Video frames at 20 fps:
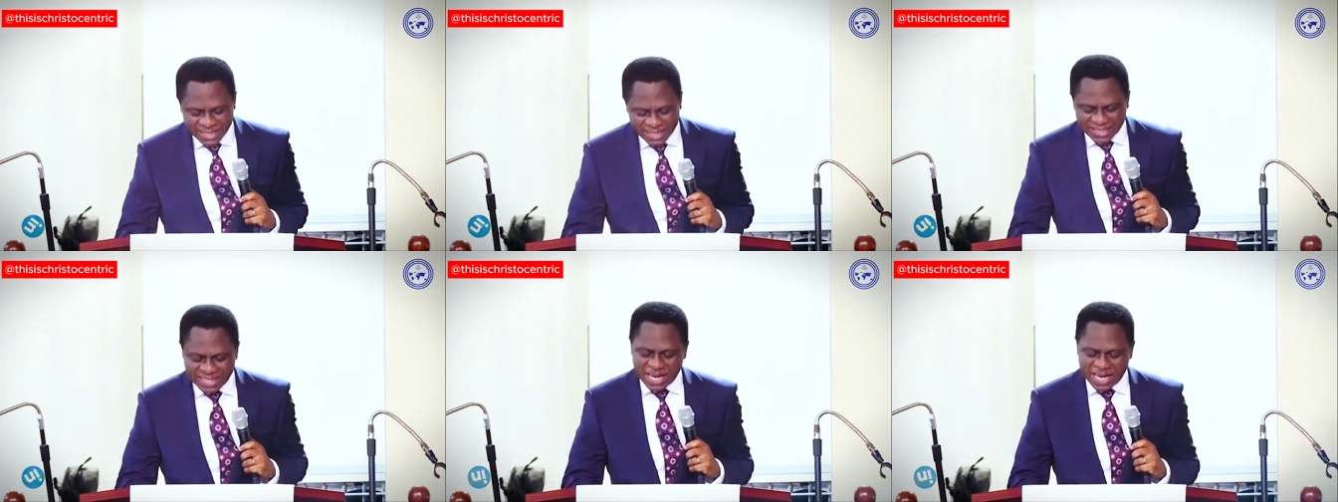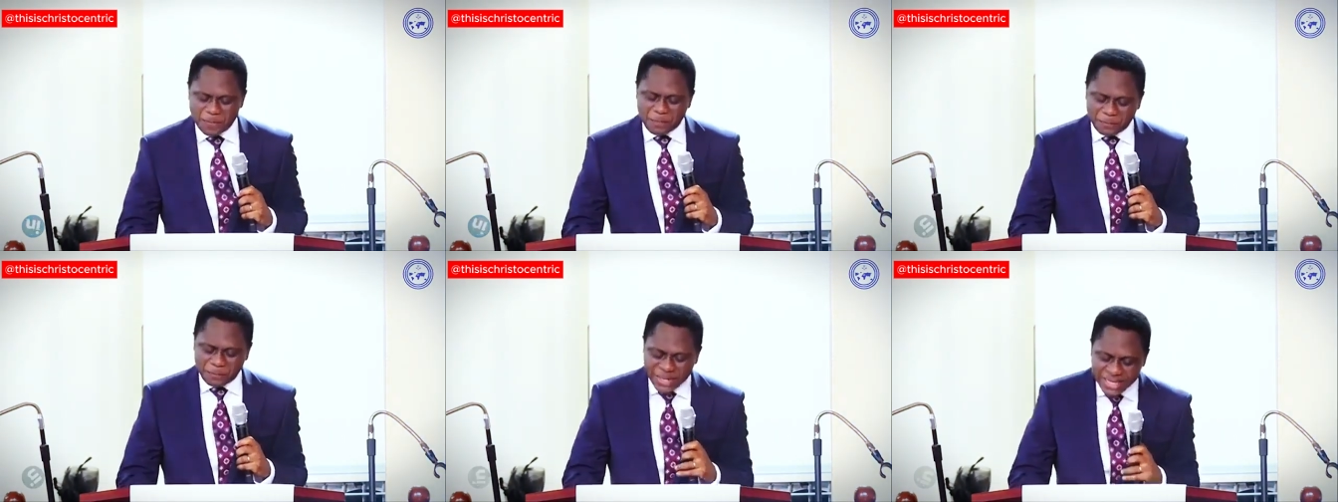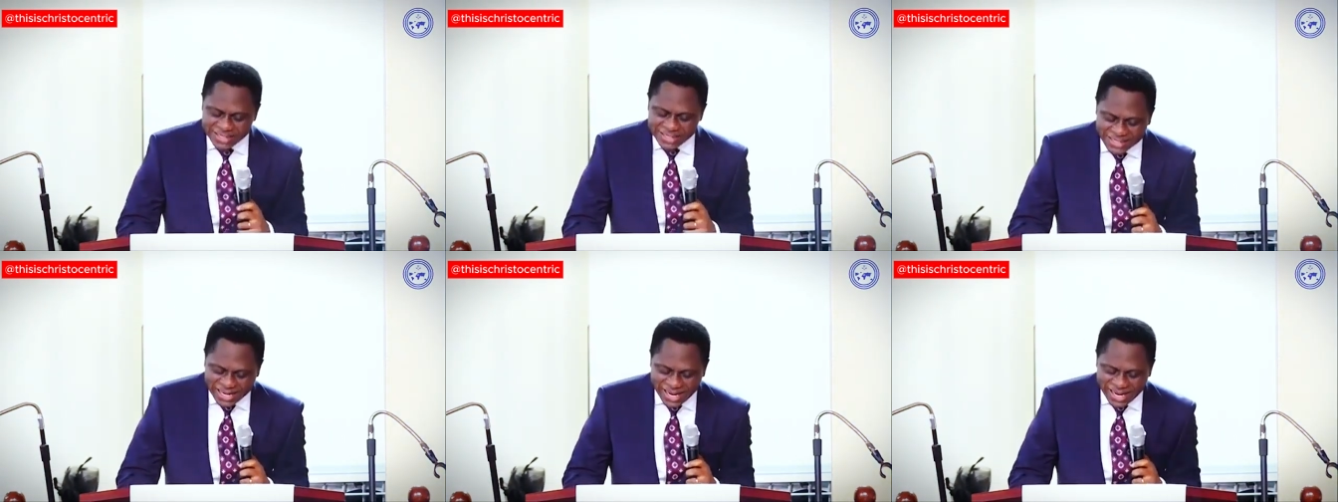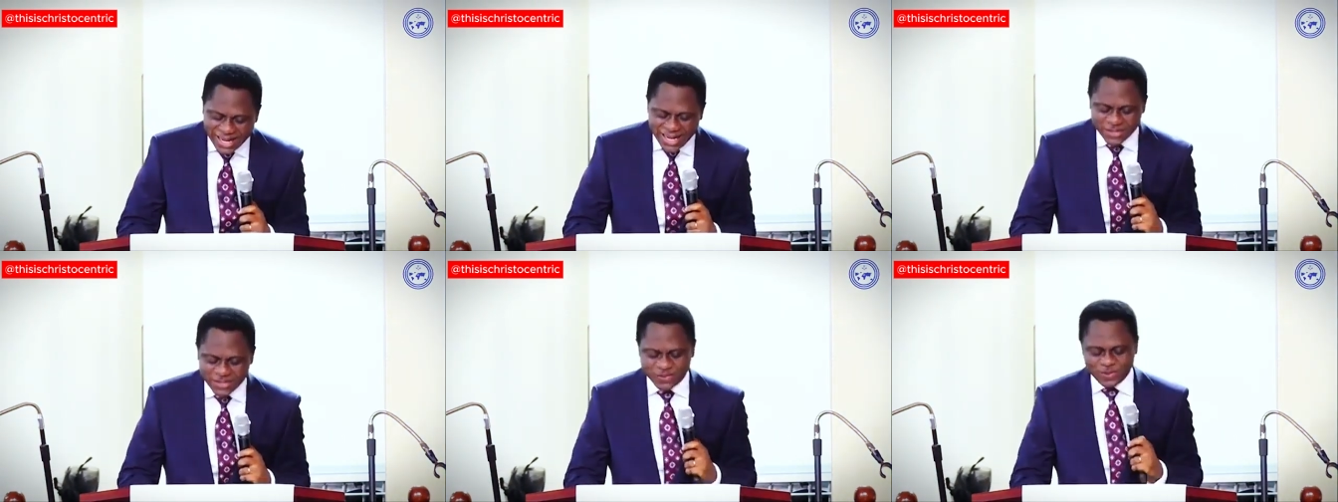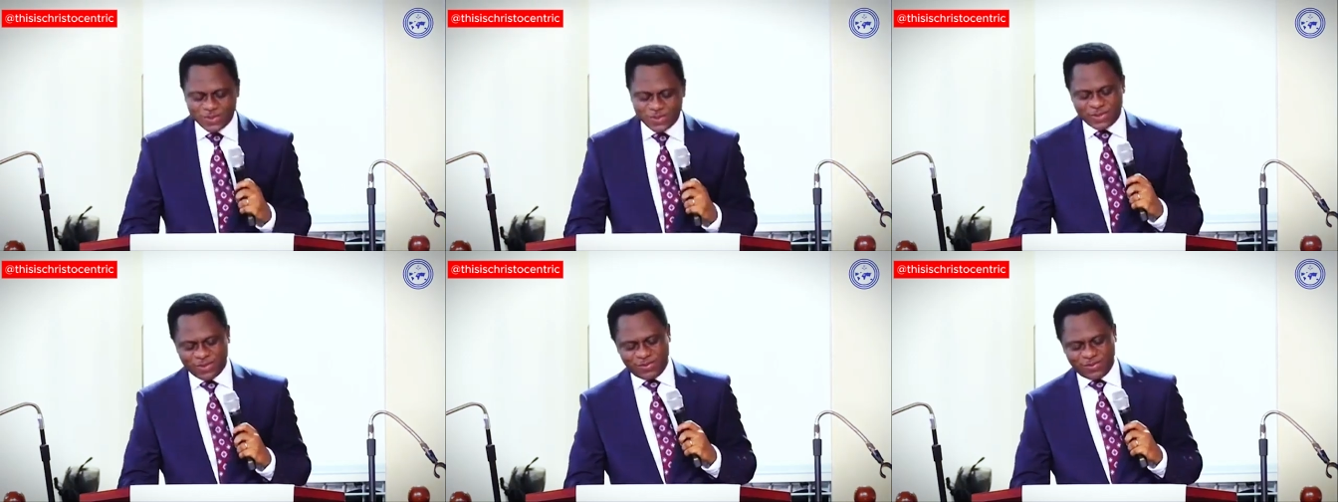Then Peter had
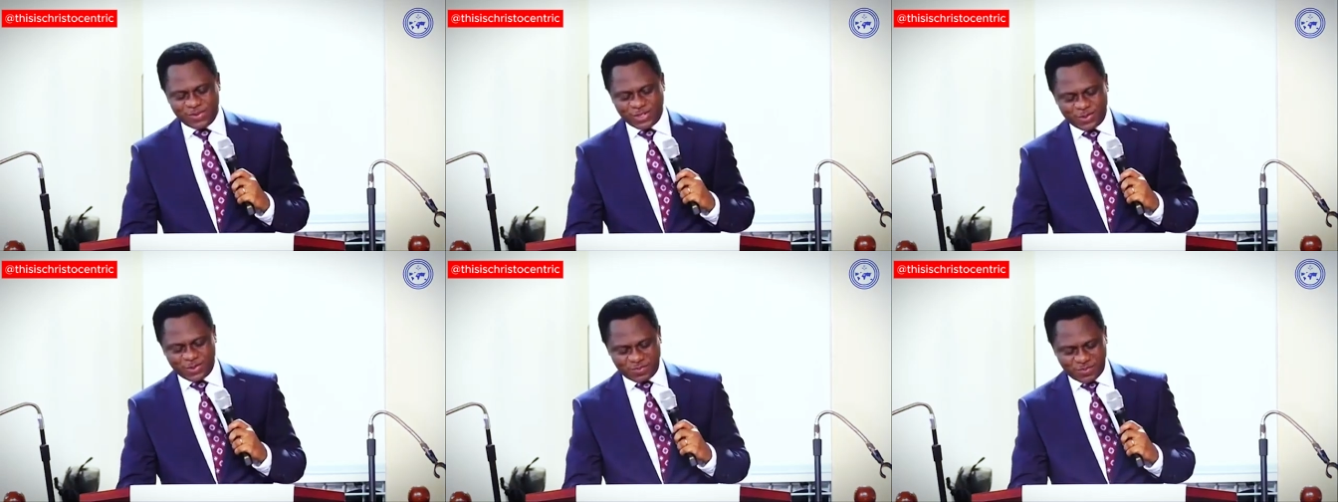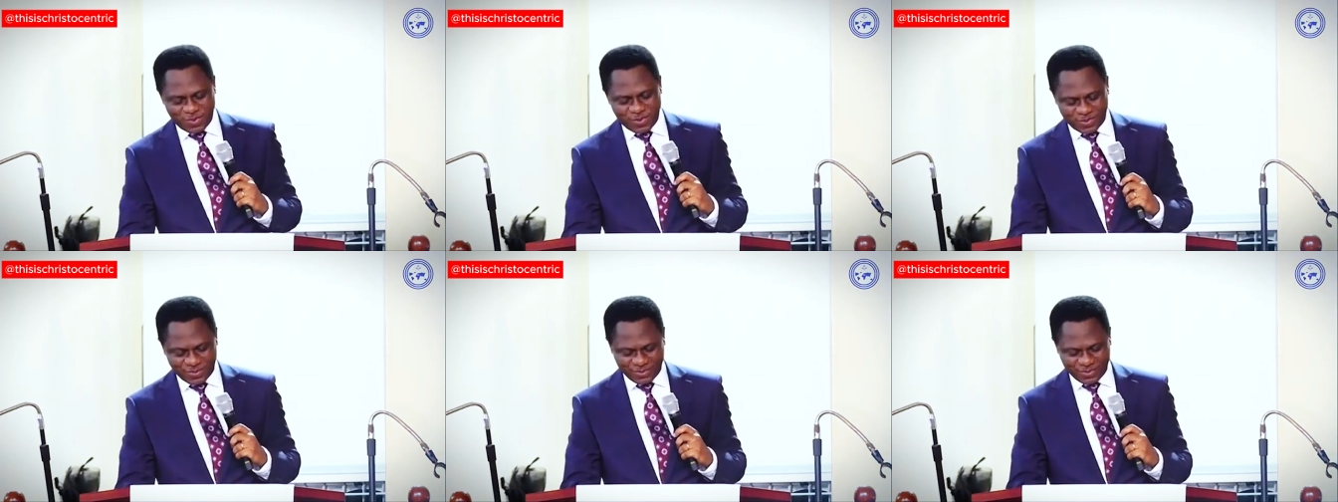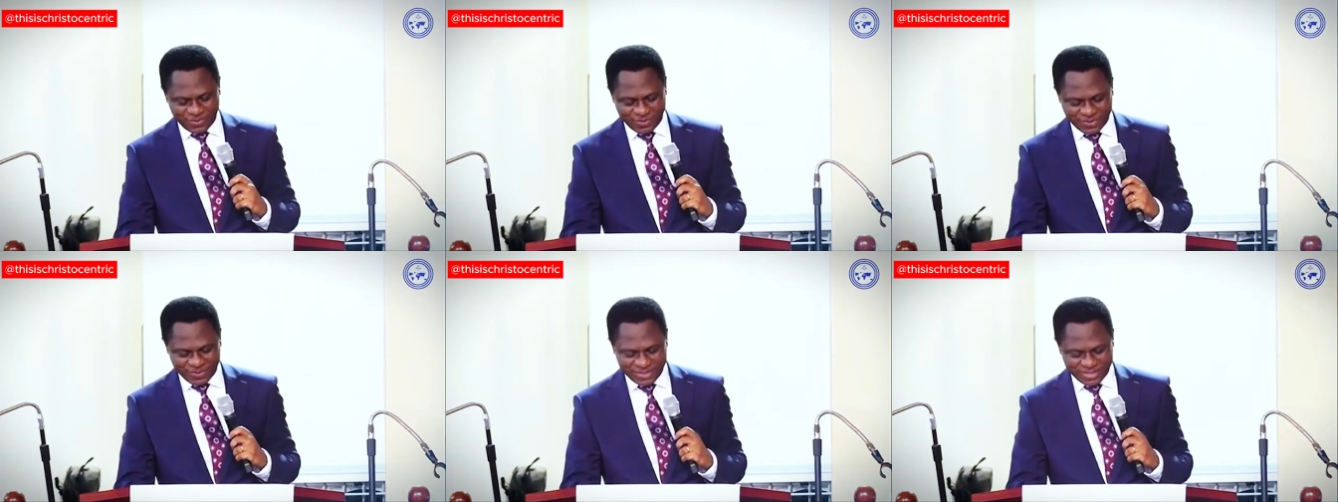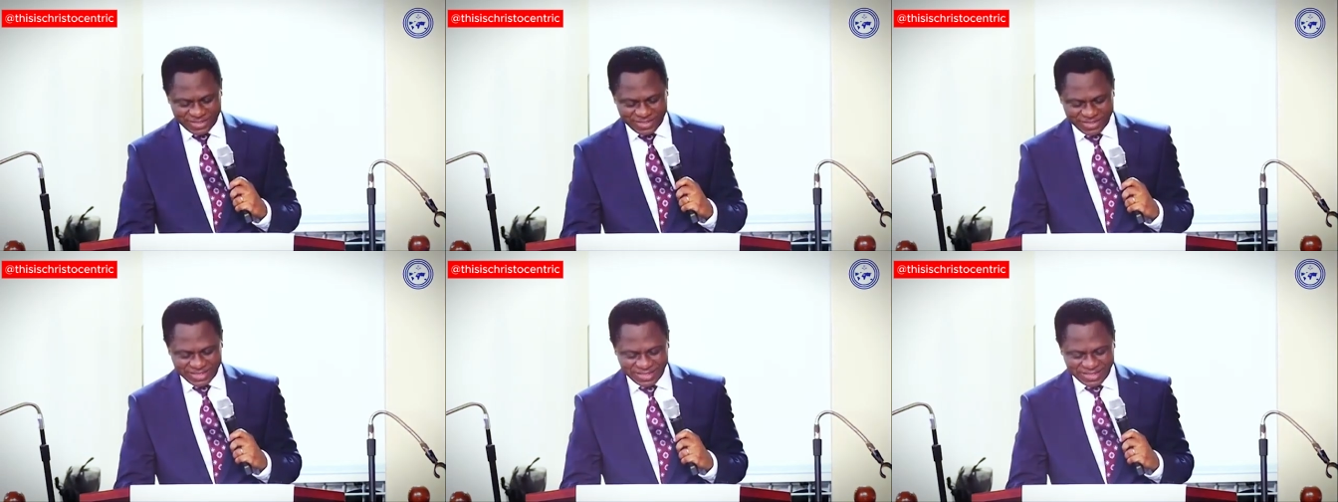to respond.